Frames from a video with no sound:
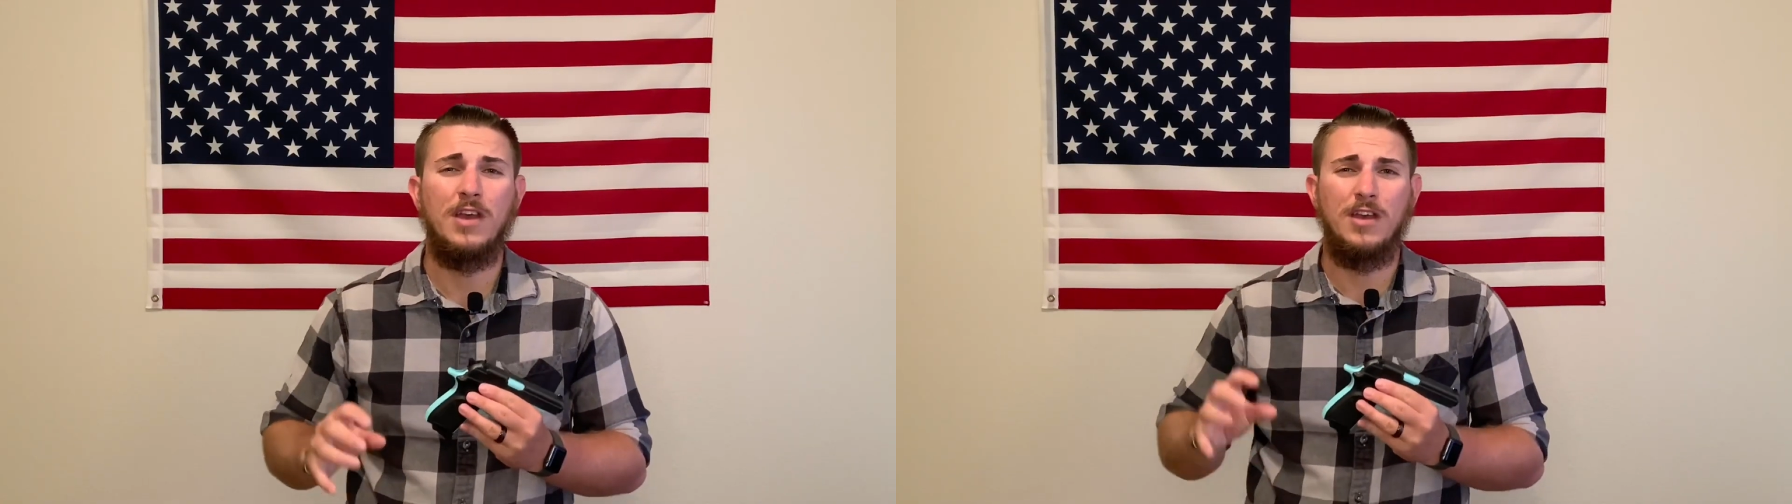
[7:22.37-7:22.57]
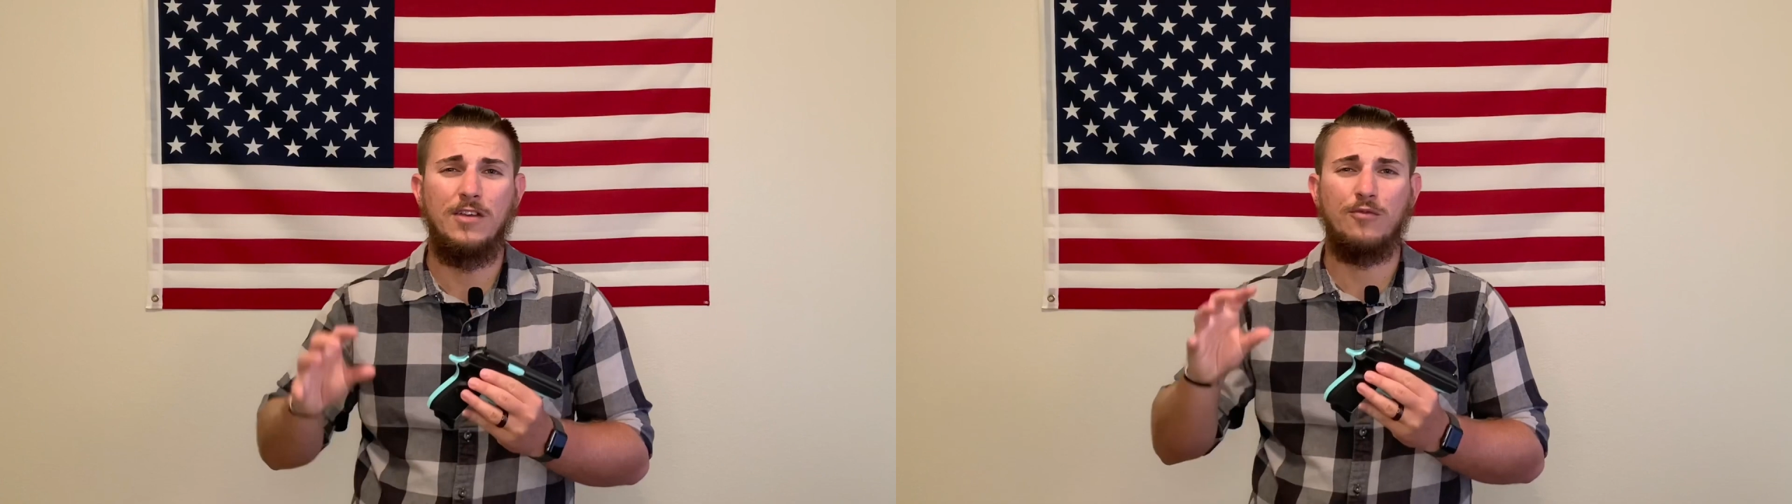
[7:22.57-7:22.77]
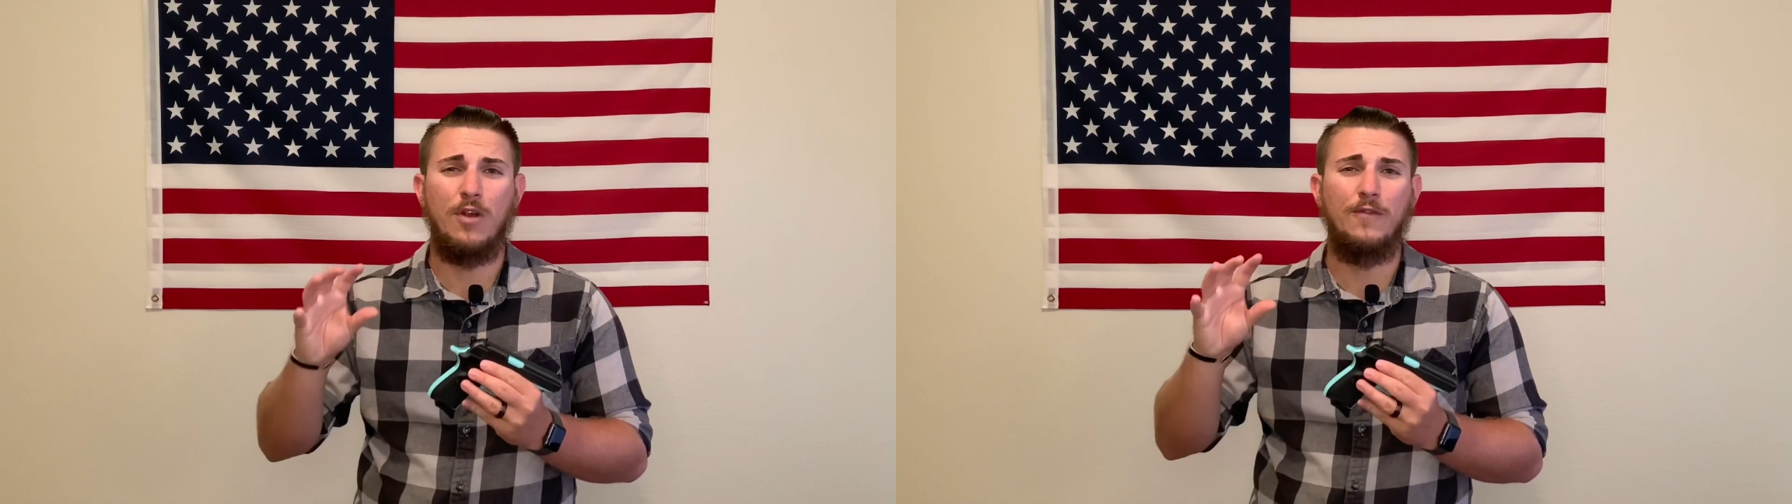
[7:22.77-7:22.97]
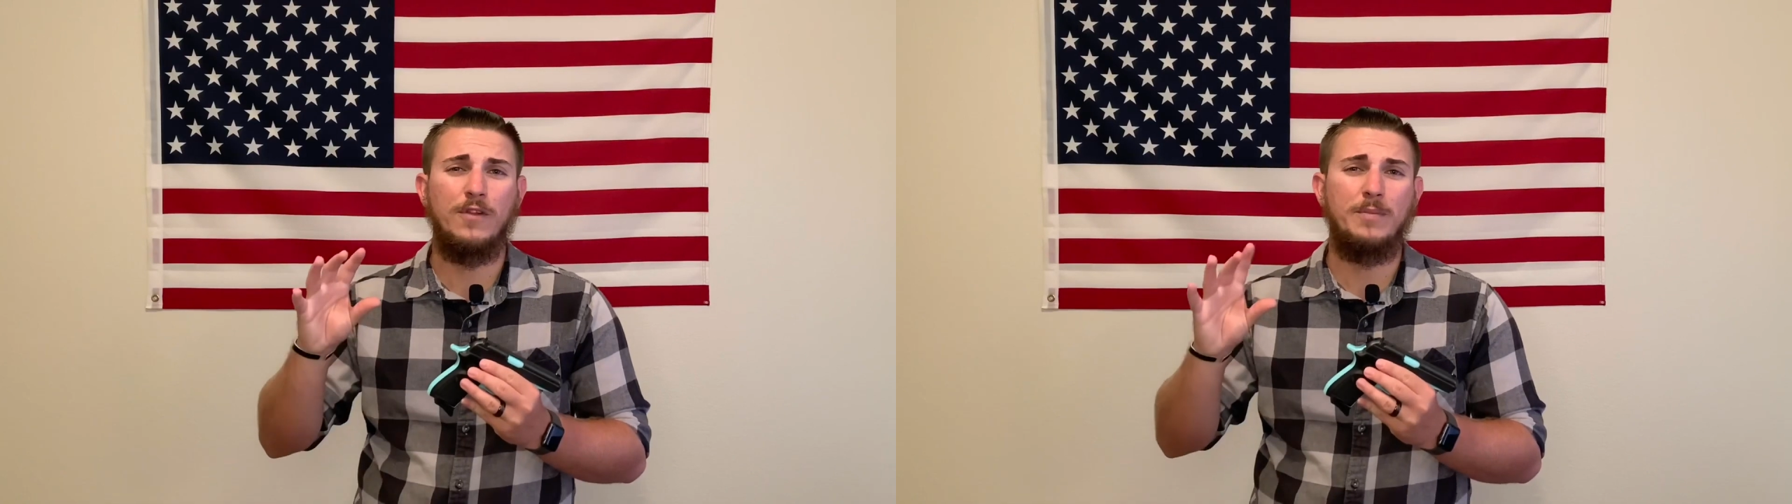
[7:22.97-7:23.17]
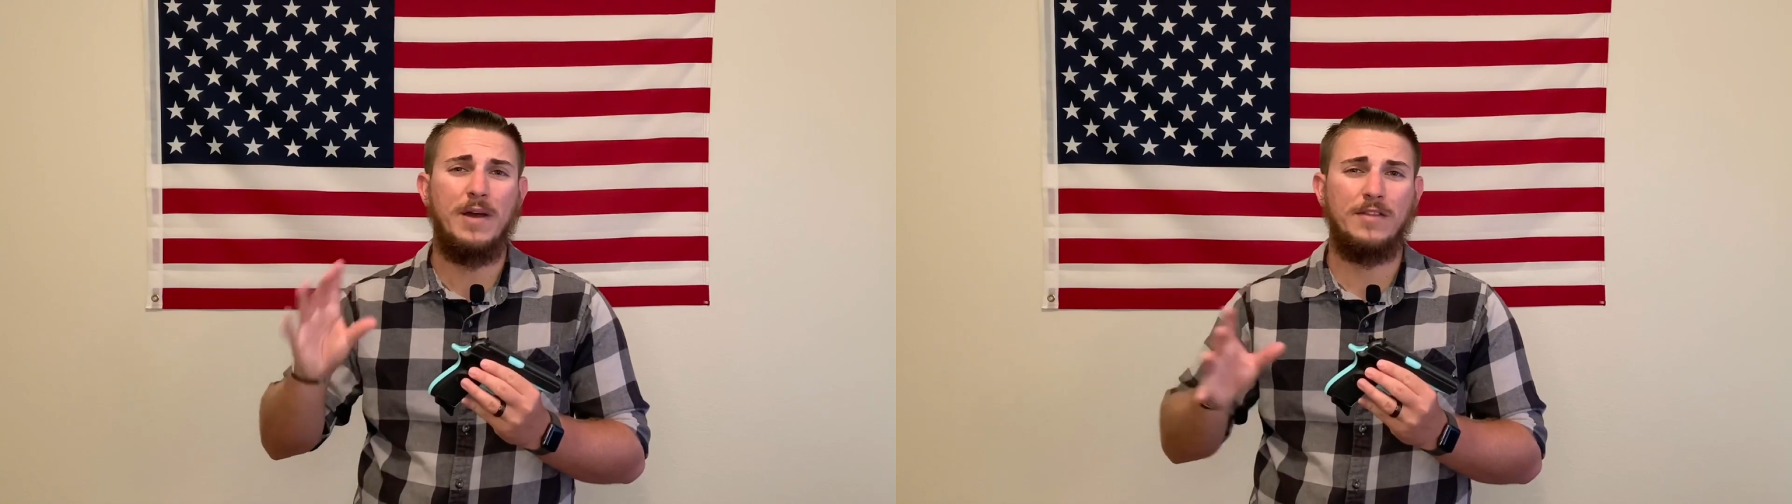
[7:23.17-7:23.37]
it is
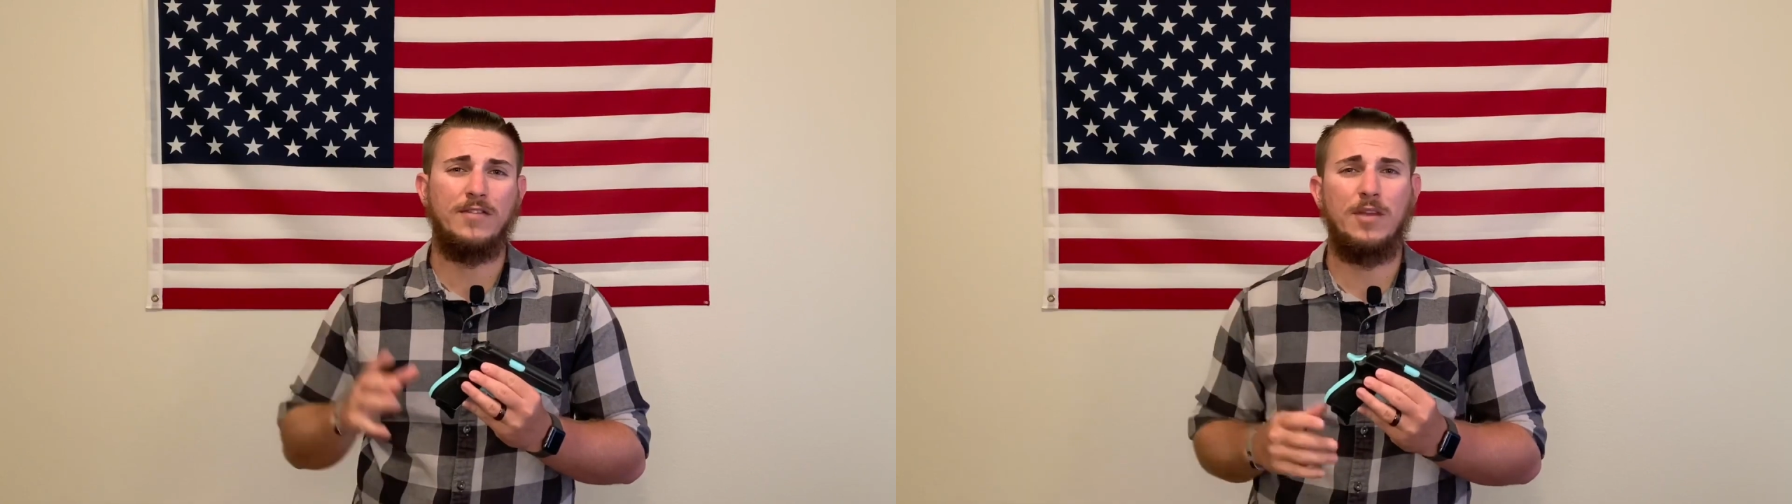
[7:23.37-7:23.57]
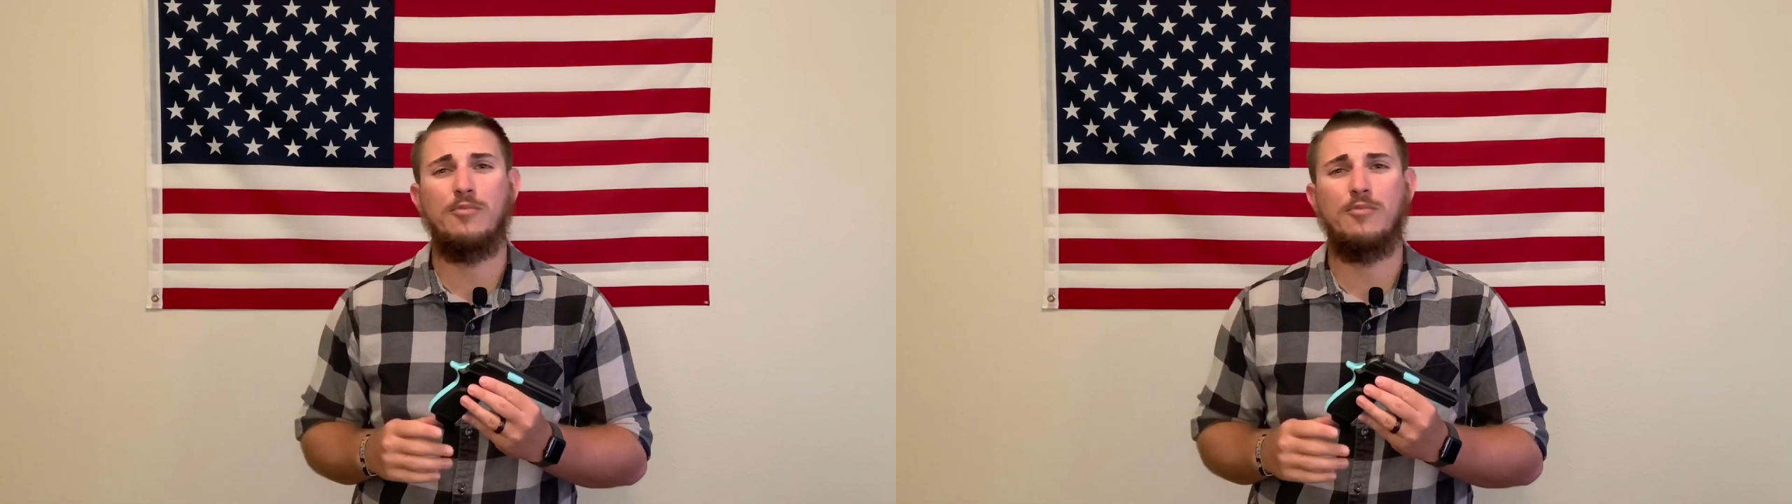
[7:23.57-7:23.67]
roughly about the same